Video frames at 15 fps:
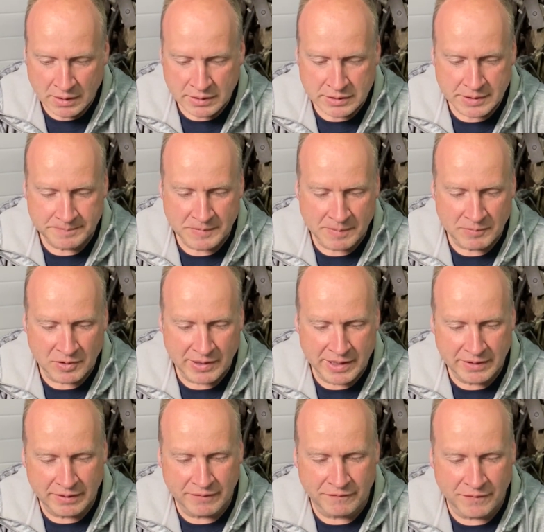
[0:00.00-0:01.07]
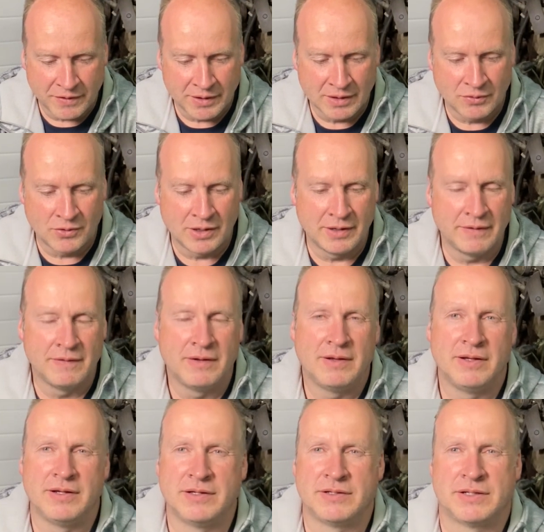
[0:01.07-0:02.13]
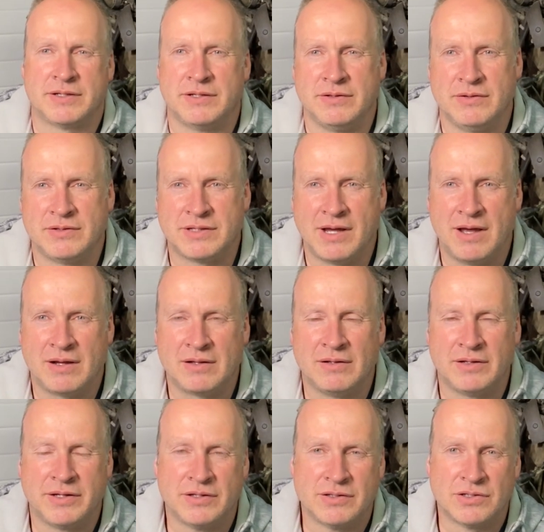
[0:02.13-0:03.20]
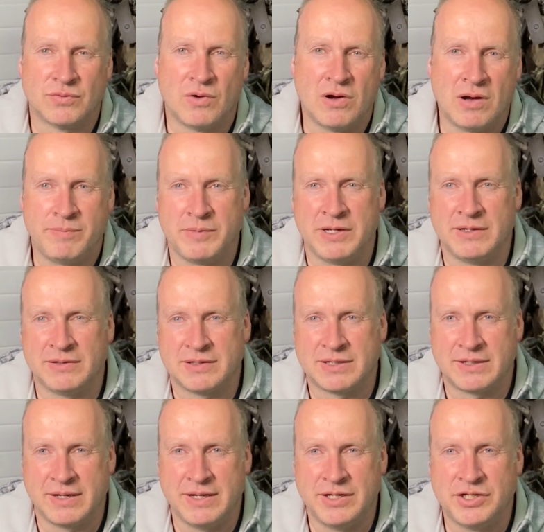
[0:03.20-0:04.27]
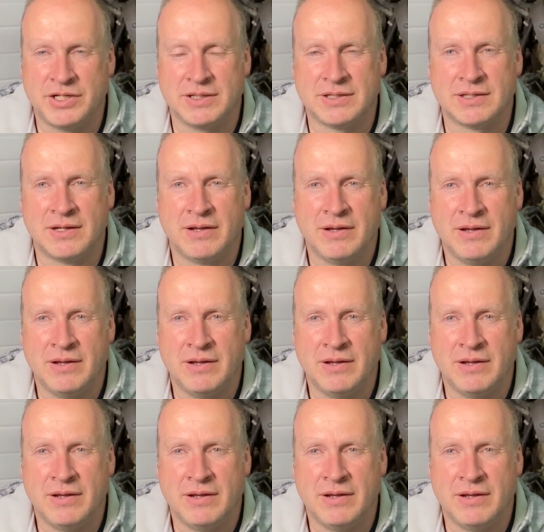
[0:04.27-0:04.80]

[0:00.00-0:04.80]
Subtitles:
Tip number 8, the final one, is to tackle your swap in stages.